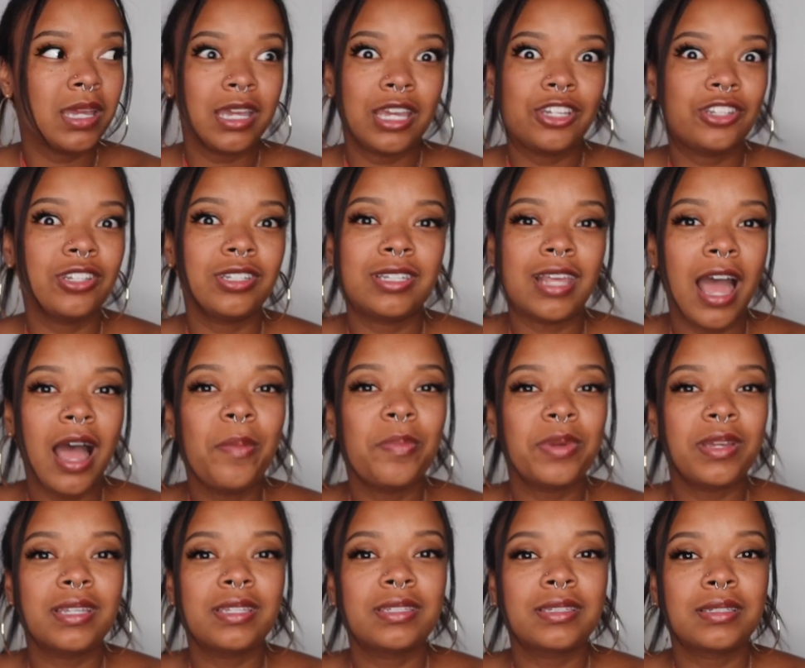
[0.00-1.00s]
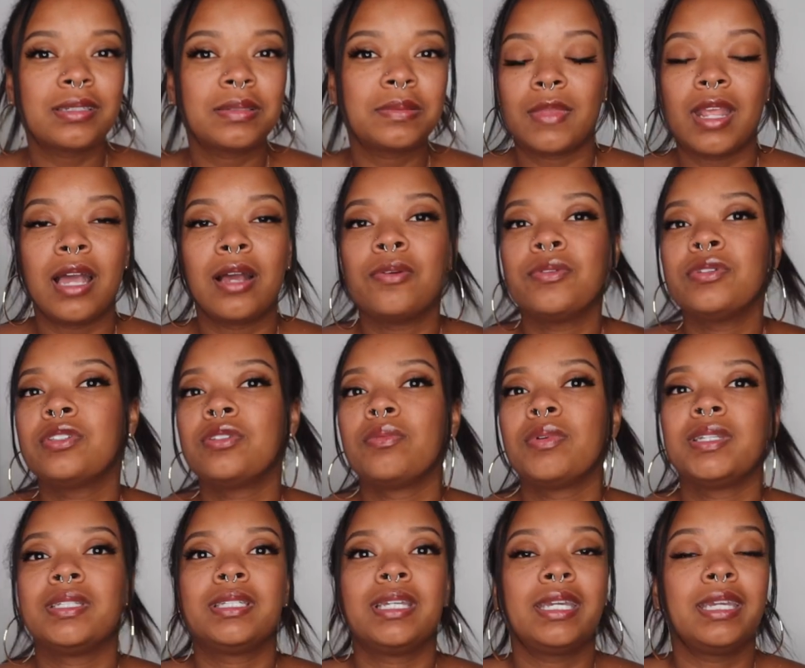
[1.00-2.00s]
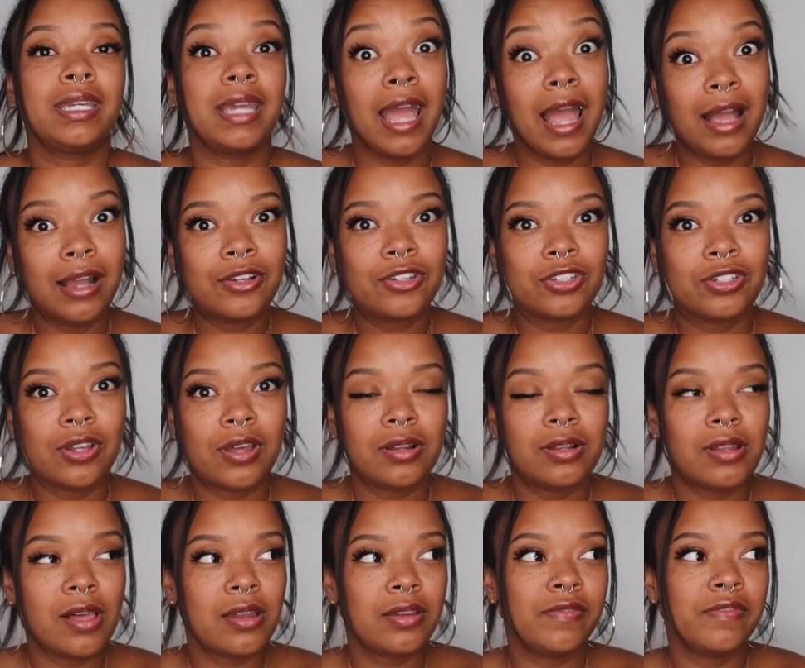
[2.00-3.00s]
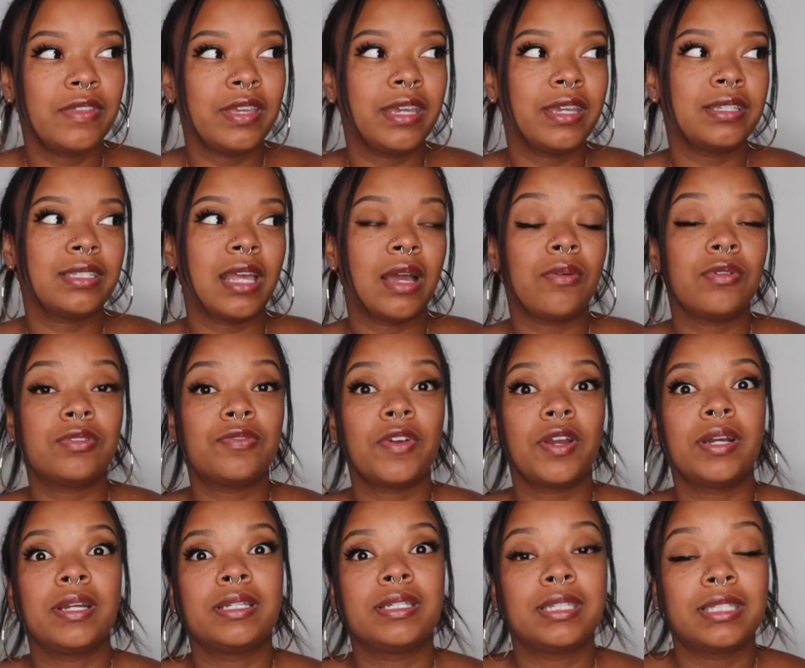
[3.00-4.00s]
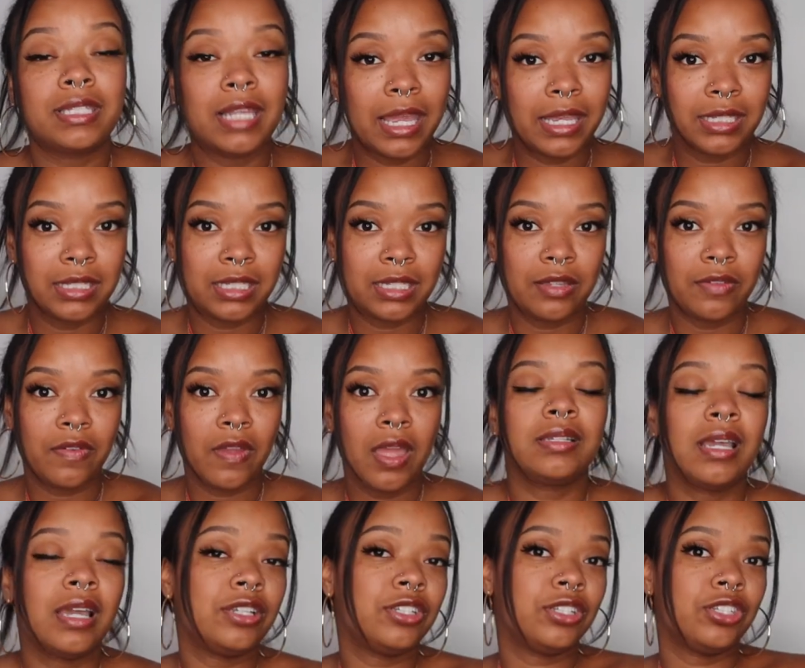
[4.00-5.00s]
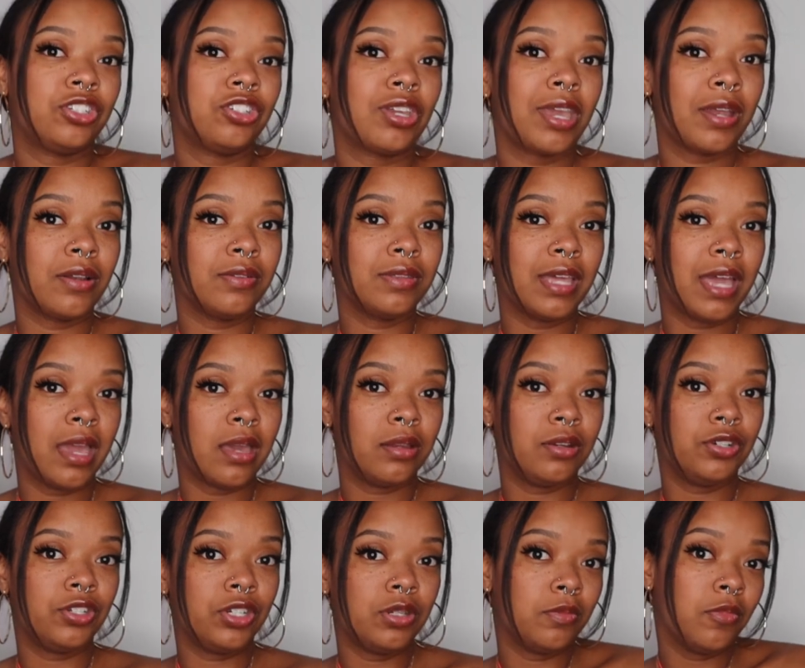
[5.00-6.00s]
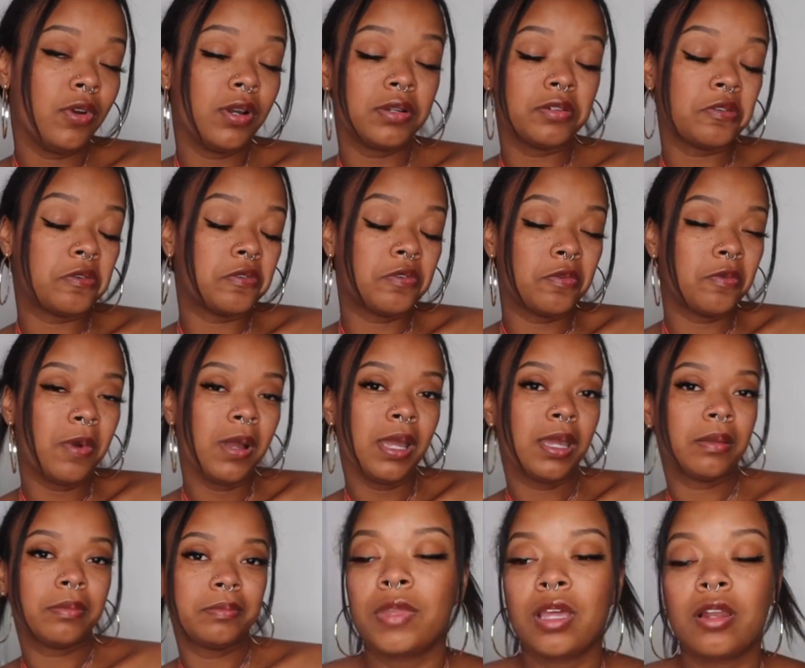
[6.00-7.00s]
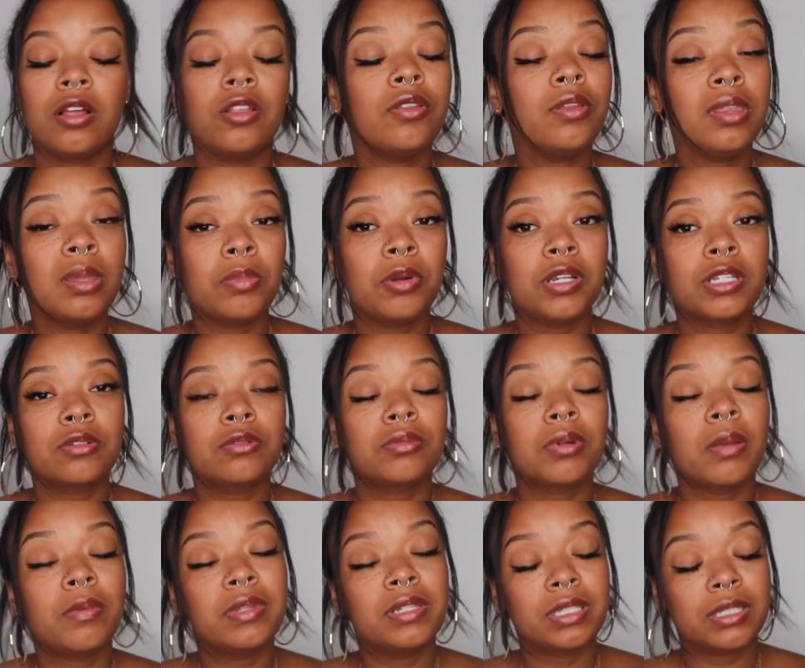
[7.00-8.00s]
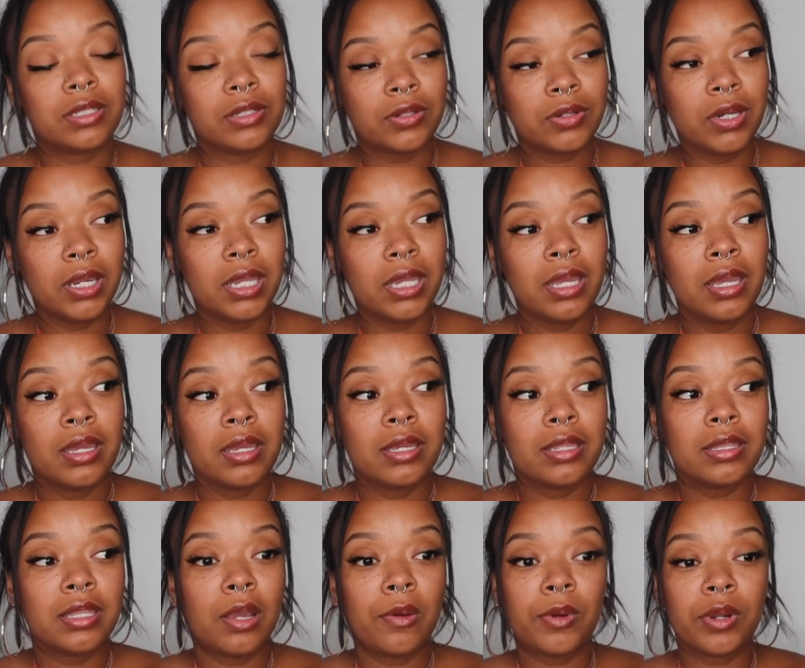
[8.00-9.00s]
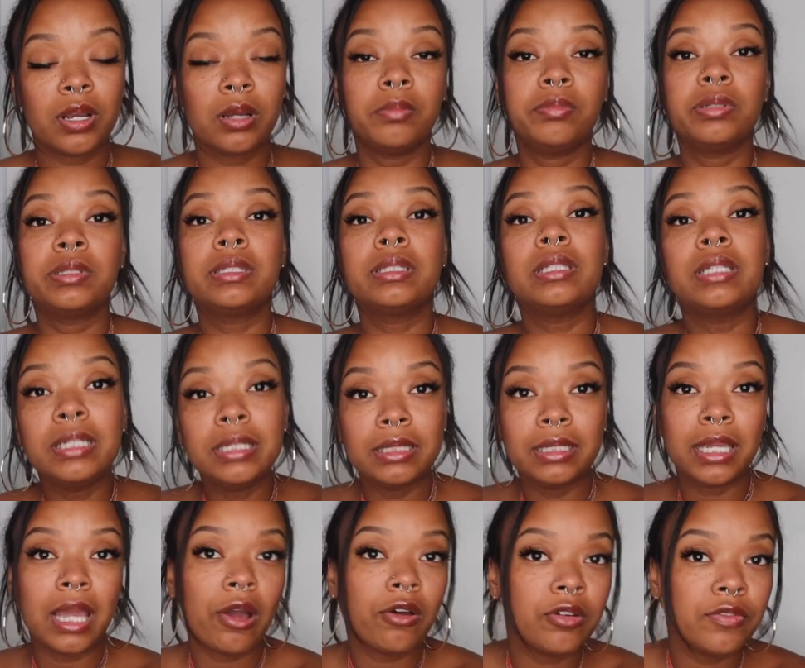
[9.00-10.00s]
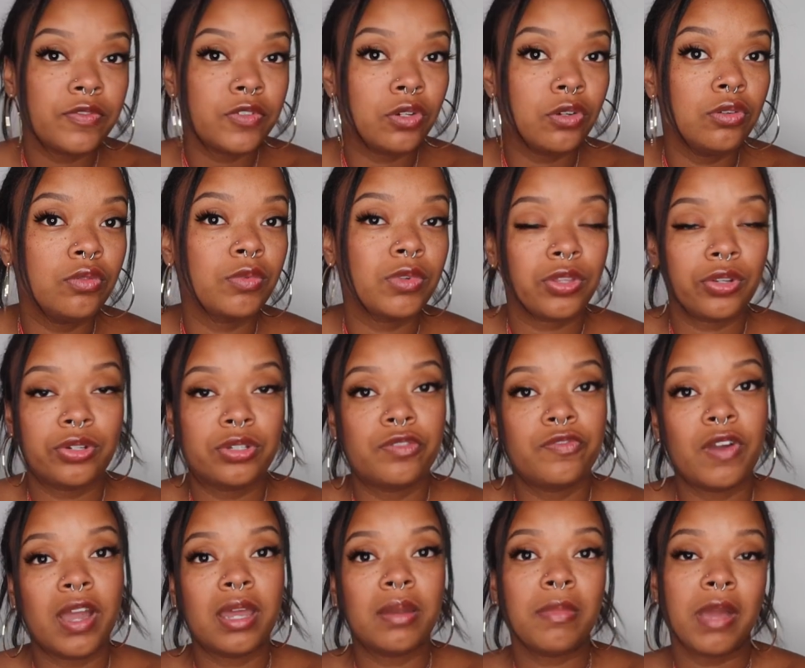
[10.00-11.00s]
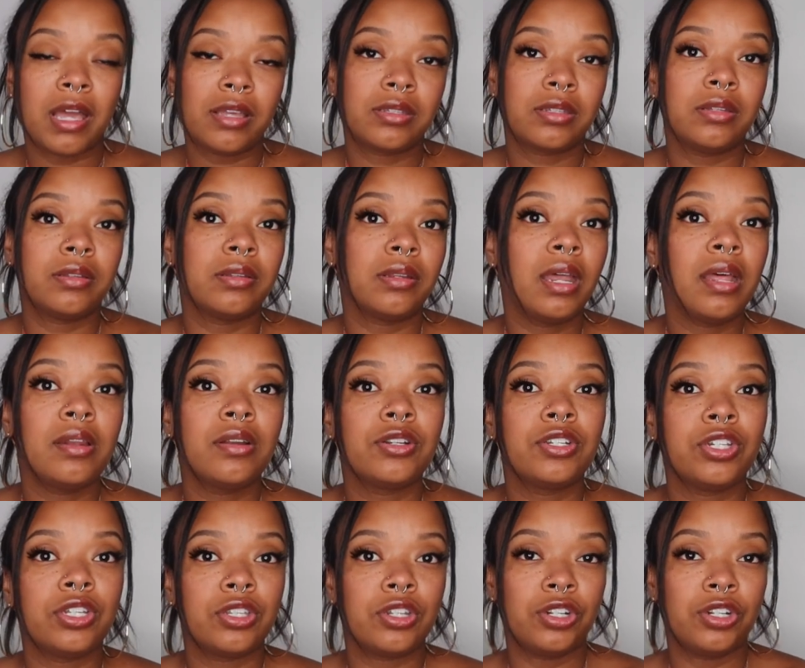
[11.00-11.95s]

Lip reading: It just happened. I was the one taking action on a lot of things. I was very decisive. I just channeled that energy more. I don't know why. And although that person will probably disagree, they were completely out of tune with their divine masculine energy.